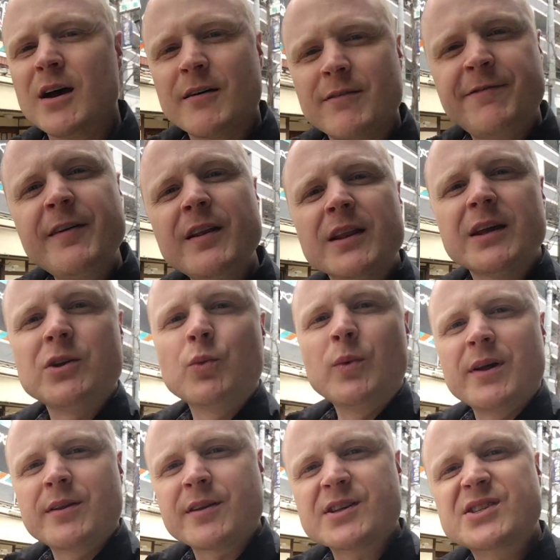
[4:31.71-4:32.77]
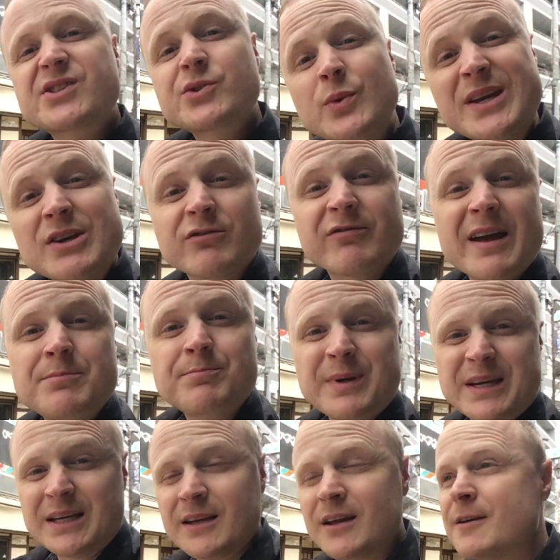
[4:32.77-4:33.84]
fill it with a sweet red
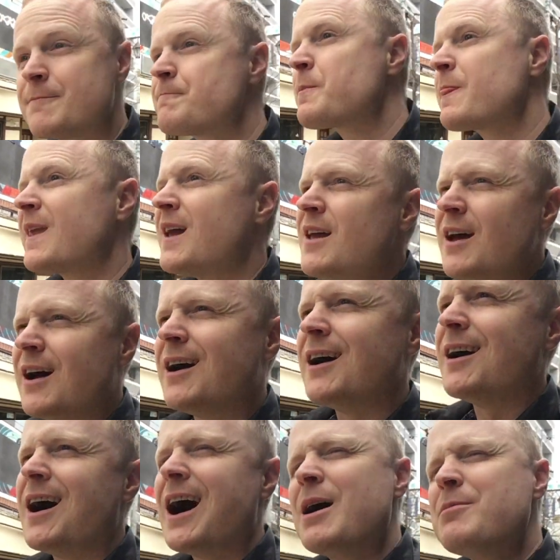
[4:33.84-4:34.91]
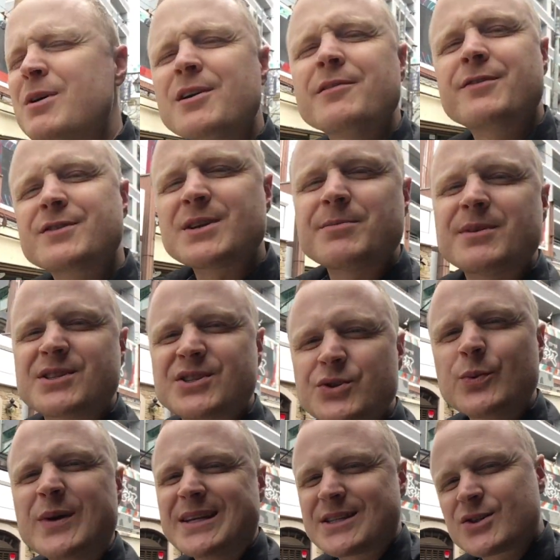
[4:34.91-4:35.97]
bean. I'm looking for something
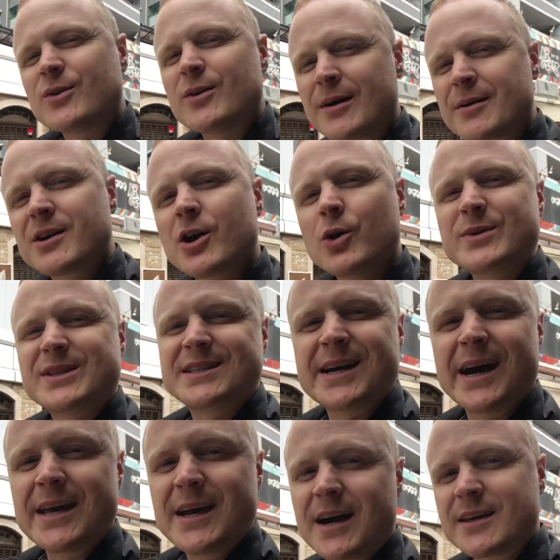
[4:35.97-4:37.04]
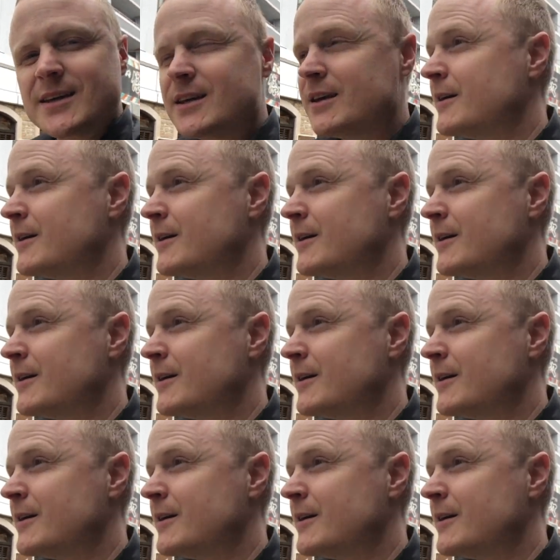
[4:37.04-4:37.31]
sweet, so I'm gonna go with the taiyaki.